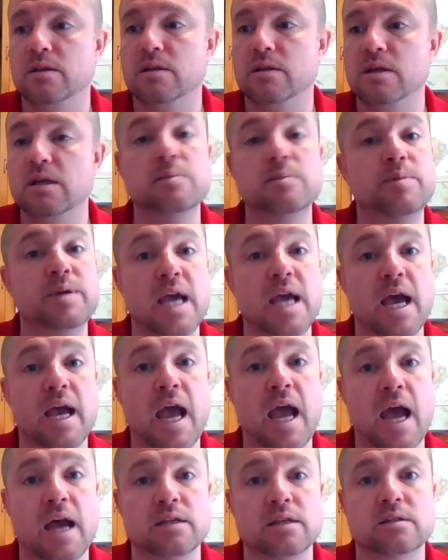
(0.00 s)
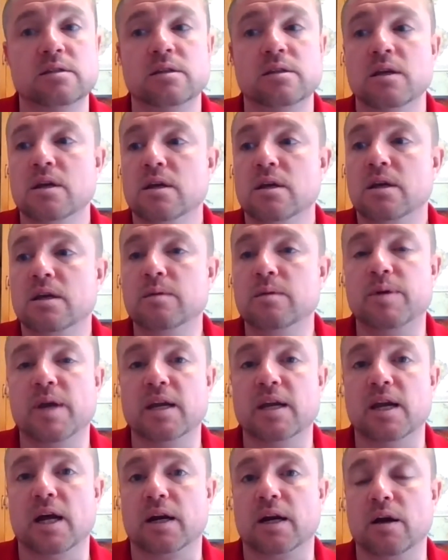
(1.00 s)
the EPA has,
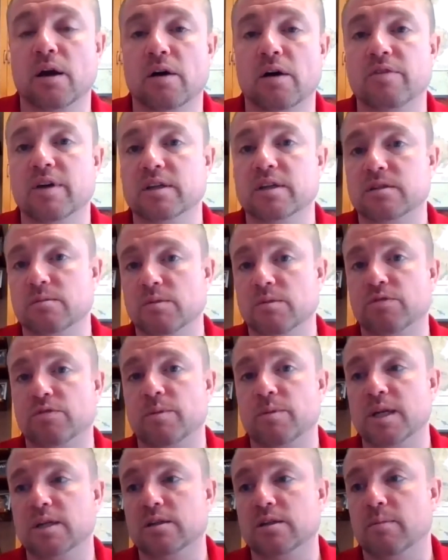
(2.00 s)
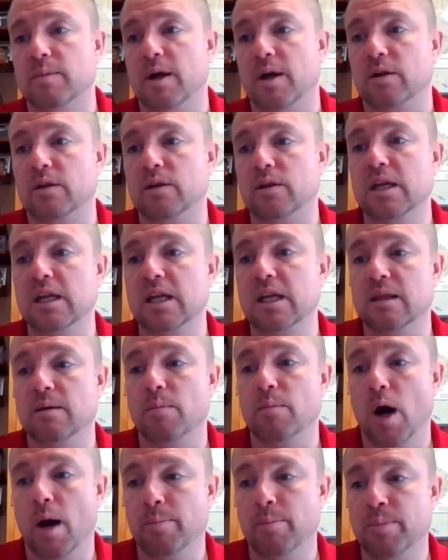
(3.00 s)
EPA.gov has some information about cleaning
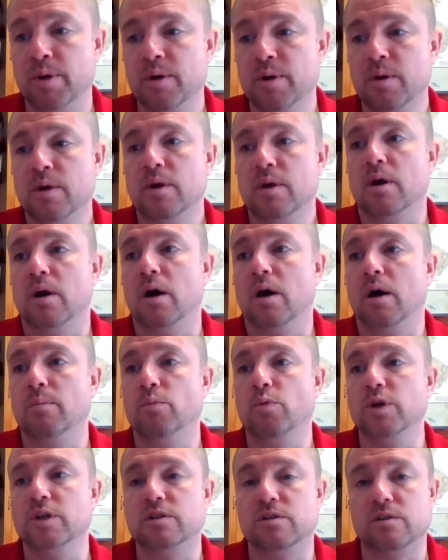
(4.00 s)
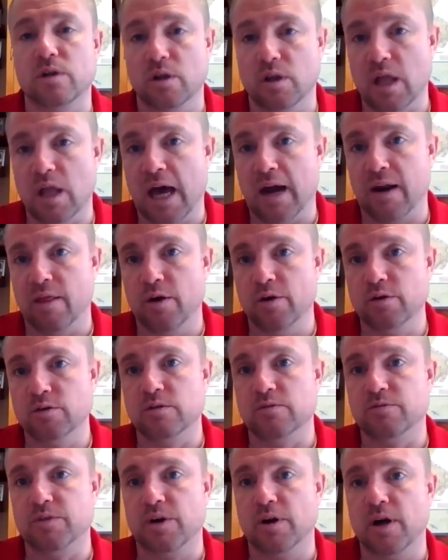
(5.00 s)
them up, which a lot of
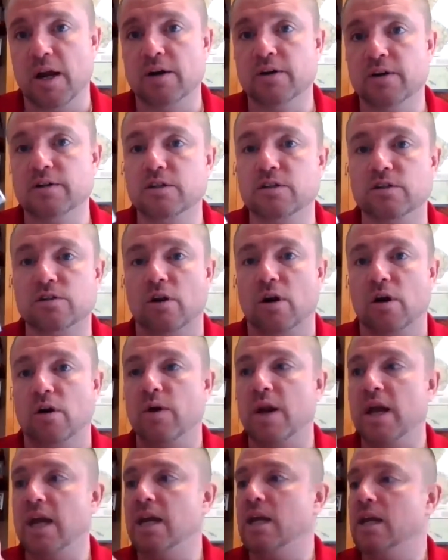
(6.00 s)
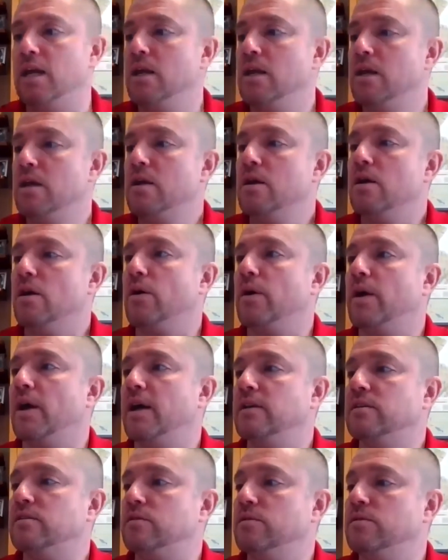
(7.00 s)
those, if they're Energy Star rated,
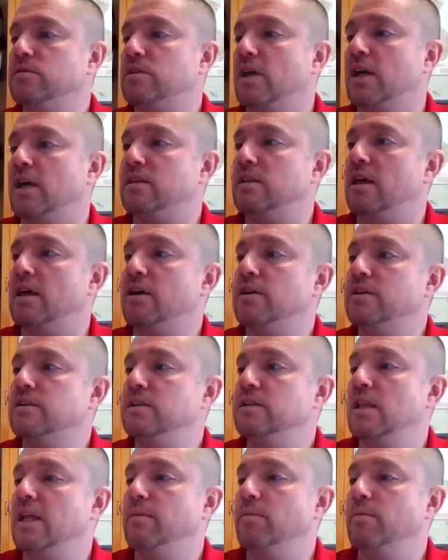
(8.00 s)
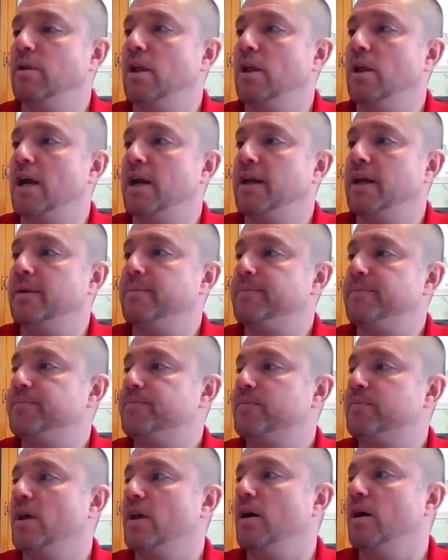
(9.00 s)
okay, so it's got the energy label on it,
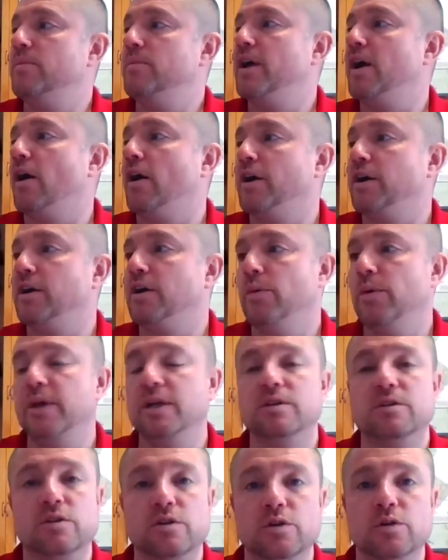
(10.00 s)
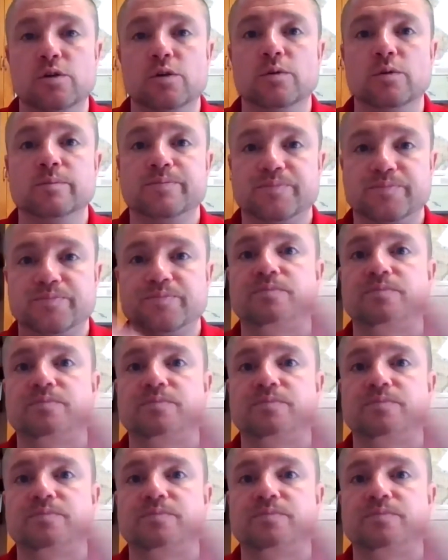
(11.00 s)
they are going to